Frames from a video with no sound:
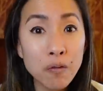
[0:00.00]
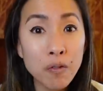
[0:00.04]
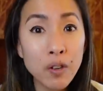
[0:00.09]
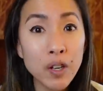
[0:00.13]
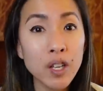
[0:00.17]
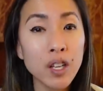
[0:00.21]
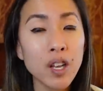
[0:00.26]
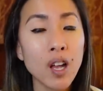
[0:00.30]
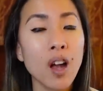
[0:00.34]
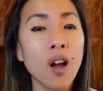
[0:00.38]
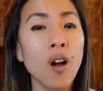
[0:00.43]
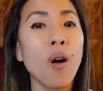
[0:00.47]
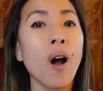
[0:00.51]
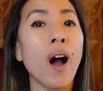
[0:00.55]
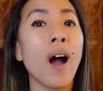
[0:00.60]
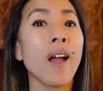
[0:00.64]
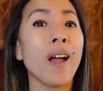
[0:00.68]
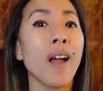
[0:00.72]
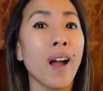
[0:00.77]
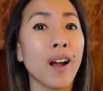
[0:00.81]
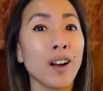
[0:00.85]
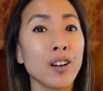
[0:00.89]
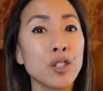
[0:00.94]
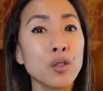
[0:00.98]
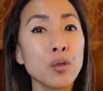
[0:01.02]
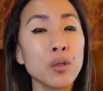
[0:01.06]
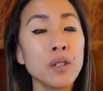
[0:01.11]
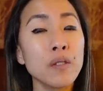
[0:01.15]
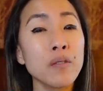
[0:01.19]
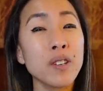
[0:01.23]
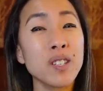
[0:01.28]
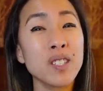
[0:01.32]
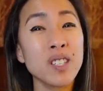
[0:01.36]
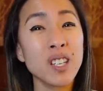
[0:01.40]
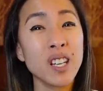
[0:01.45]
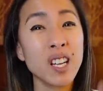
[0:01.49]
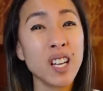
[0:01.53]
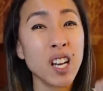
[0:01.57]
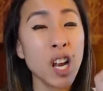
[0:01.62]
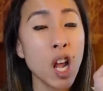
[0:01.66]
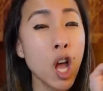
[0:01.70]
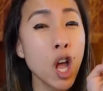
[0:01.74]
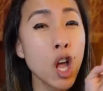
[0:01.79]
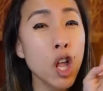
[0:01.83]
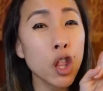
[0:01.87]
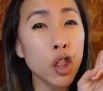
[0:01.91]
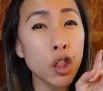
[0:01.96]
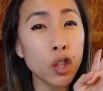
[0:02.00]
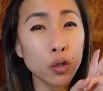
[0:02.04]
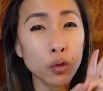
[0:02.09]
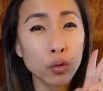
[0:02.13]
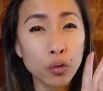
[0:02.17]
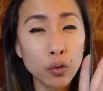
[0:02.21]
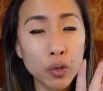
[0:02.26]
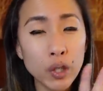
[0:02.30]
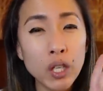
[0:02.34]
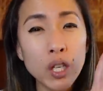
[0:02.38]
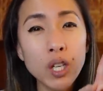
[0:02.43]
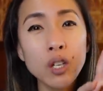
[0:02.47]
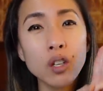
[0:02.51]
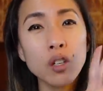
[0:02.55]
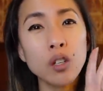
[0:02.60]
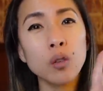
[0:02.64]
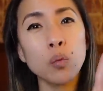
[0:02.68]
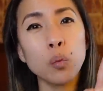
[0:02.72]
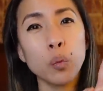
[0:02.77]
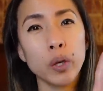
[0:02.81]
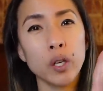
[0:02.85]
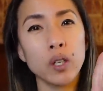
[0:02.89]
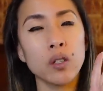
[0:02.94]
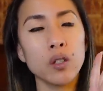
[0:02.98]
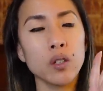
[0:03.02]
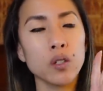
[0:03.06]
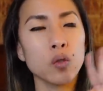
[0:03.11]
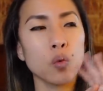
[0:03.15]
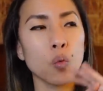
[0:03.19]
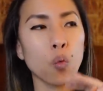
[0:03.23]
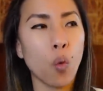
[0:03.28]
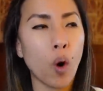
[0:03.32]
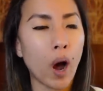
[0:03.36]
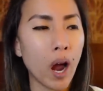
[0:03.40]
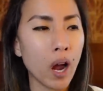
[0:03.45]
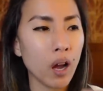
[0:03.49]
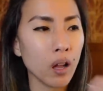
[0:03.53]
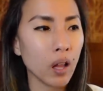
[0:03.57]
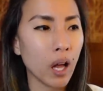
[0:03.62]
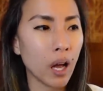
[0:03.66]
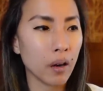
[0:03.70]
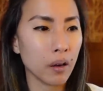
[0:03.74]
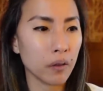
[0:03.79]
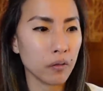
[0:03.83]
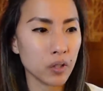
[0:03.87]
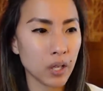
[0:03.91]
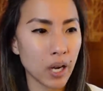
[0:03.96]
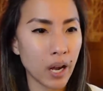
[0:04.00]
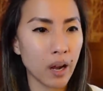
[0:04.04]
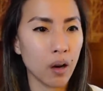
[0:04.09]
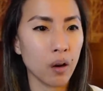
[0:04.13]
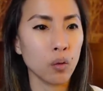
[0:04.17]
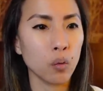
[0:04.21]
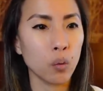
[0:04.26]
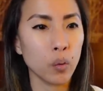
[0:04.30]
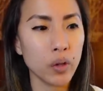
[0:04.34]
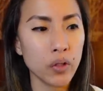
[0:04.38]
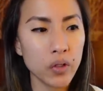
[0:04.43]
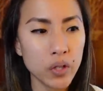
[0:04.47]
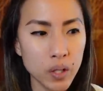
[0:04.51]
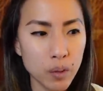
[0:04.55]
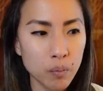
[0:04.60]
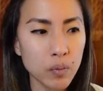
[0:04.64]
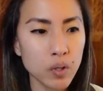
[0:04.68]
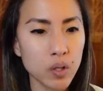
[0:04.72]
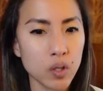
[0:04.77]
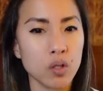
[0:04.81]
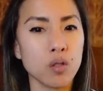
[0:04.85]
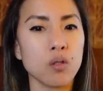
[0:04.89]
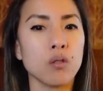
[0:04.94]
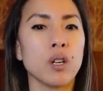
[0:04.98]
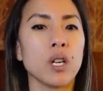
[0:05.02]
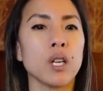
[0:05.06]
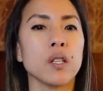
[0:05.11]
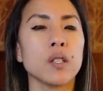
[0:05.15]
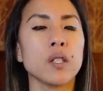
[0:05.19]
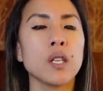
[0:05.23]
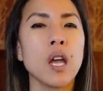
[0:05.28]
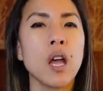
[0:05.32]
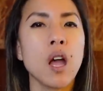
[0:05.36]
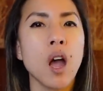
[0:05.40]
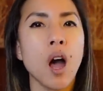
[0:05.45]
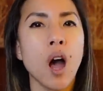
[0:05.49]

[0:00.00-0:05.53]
video, I actually visited 3 Goodwills while out of town with some students.